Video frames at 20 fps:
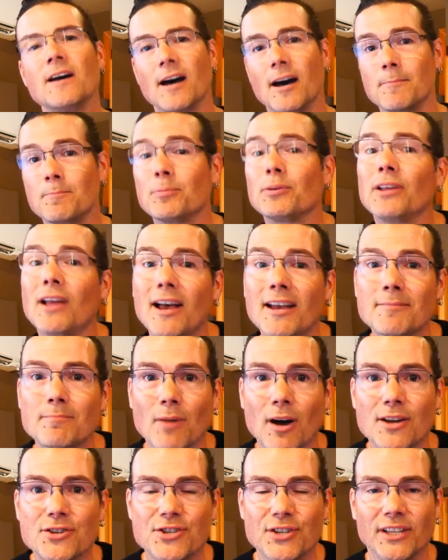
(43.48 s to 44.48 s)
applying
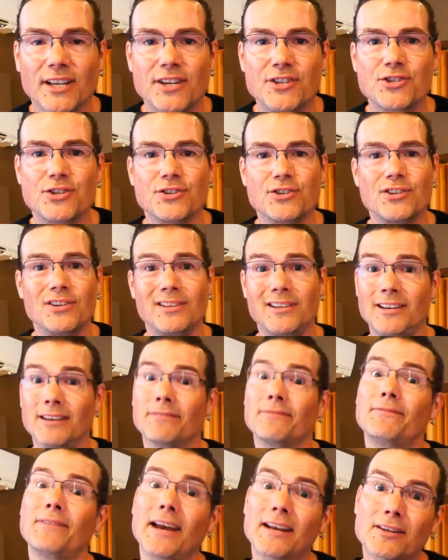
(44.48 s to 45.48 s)
modulation to the
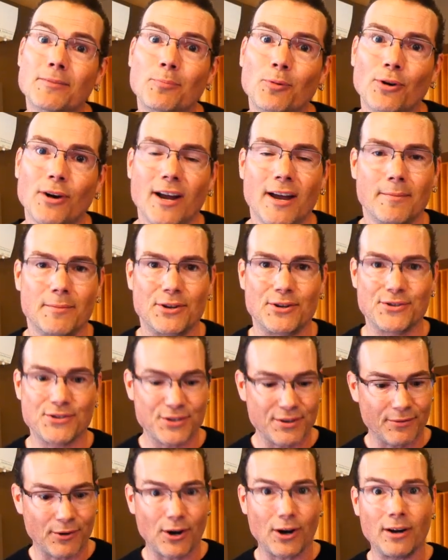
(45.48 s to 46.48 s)
effect parameters
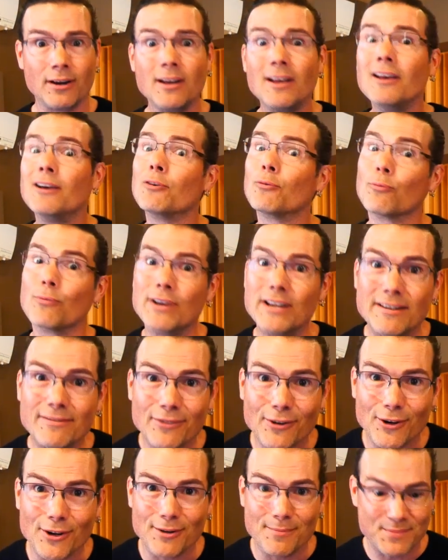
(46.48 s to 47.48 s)
of our
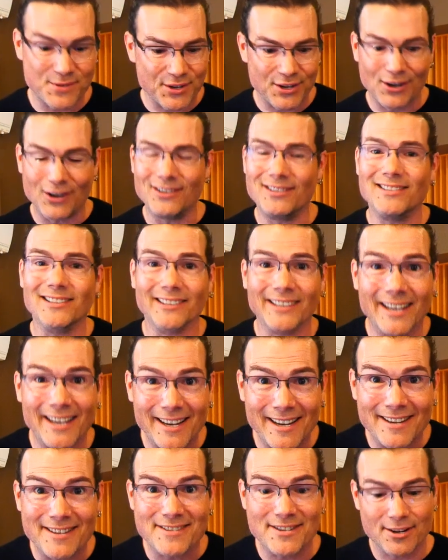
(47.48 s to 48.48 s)
reverbs and our
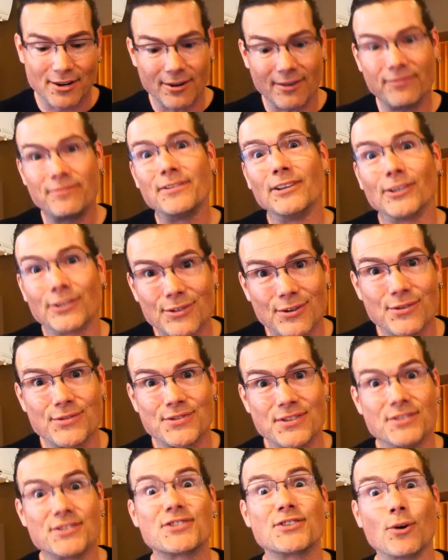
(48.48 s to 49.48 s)
delays and our
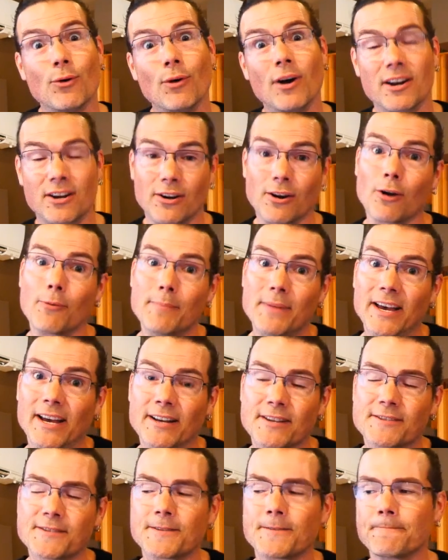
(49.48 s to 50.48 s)
filters and so on in our
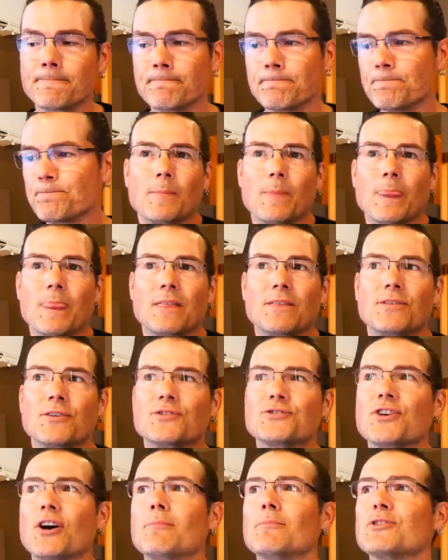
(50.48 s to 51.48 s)
mix.
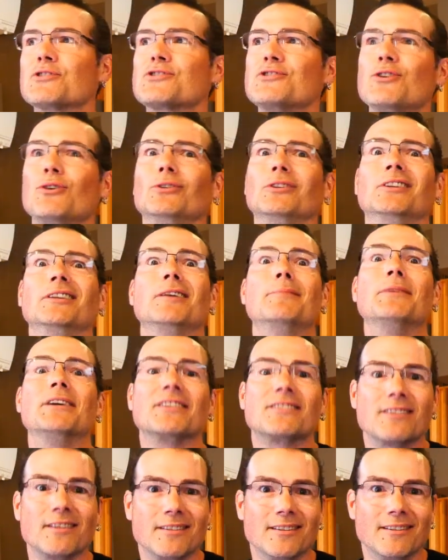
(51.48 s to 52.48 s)
There's almost no
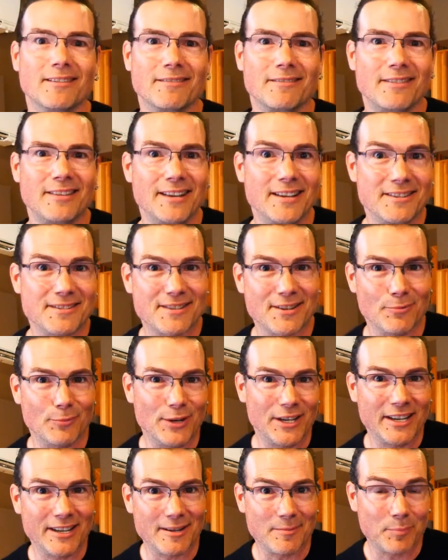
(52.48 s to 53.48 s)
limit to the things that
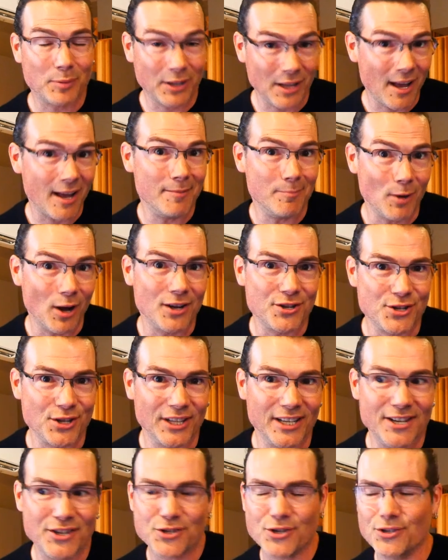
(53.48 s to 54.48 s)
we can apply
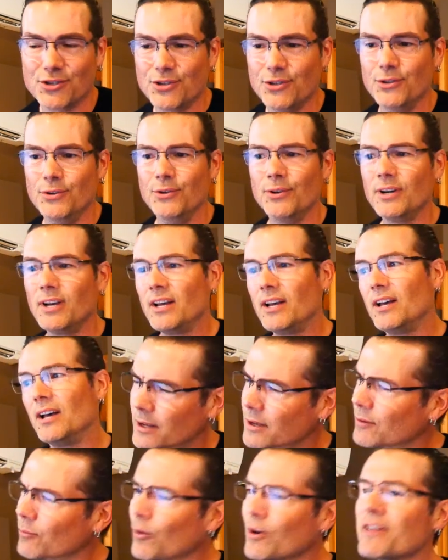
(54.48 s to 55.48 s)
modulation to.
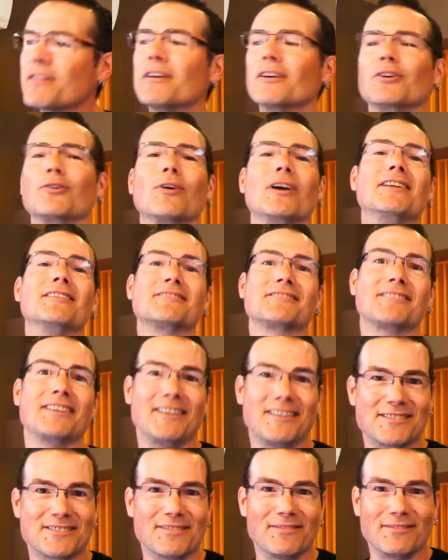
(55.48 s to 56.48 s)
One of the greatest
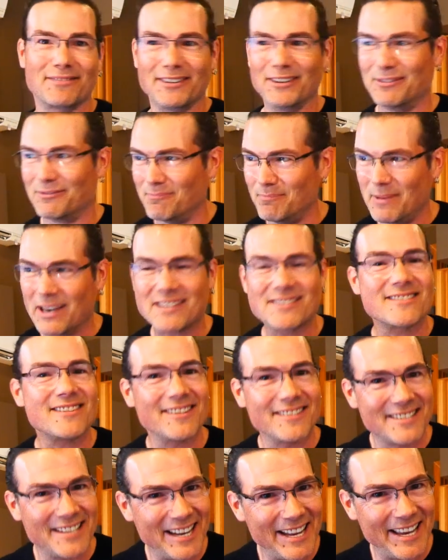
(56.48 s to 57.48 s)
things of
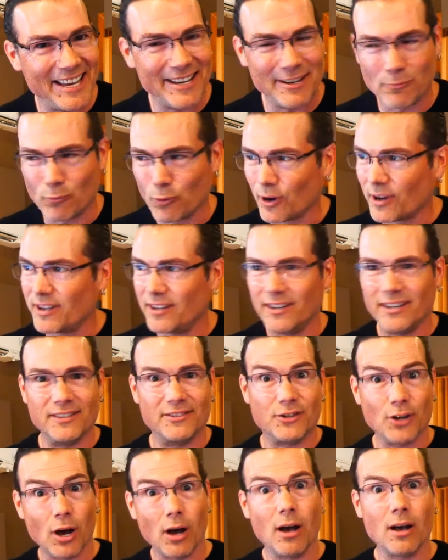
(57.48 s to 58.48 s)
mixing today and working in
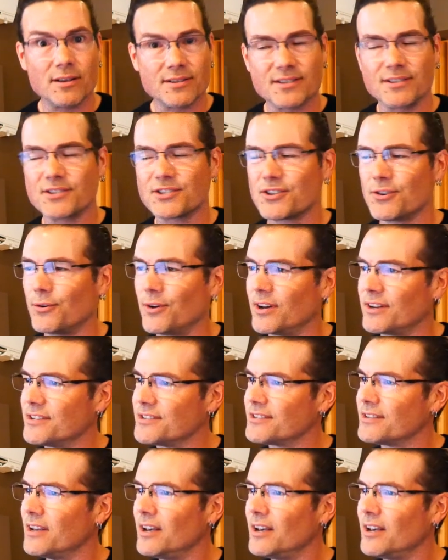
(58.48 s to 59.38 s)
DAWs and so on